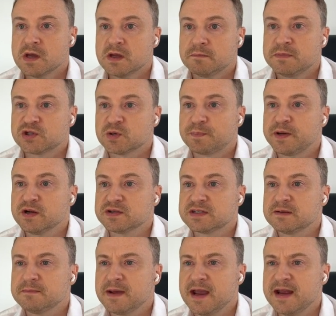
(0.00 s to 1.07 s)
Mr.
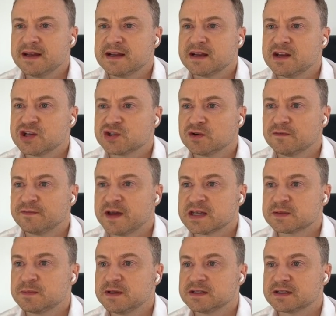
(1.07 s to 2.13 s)
Peterson made an initial
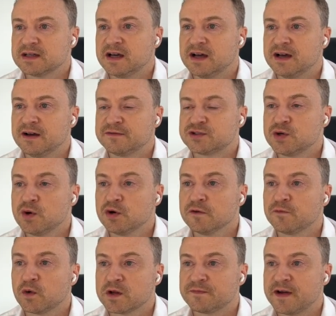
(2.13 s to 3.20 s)
investment of
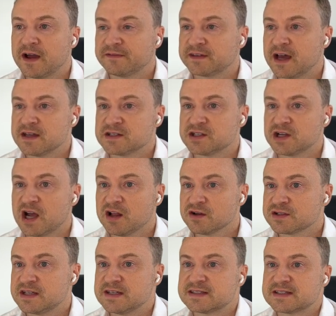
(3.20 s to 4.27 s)
$245,000.
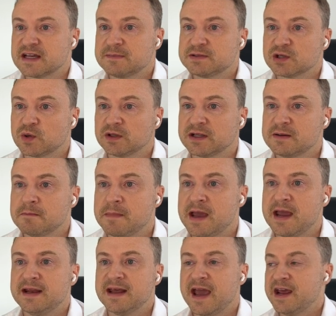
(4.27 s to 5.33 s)
He subsequently
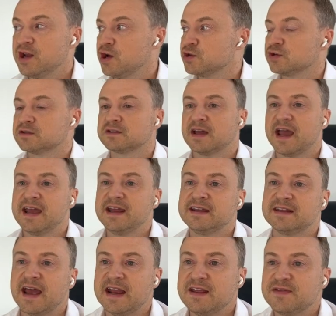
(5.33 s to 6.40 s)
made
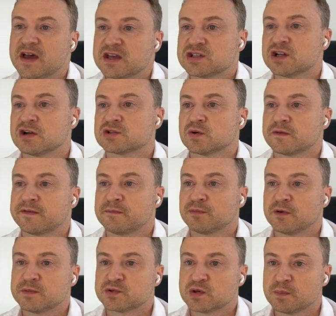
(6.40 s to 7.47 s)
$80,000 worth of
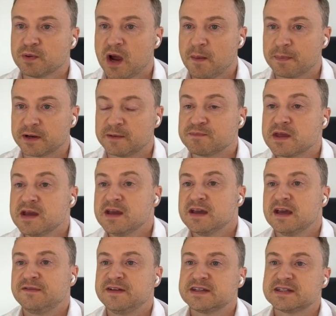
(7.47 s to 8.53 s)
improvements to a property. If he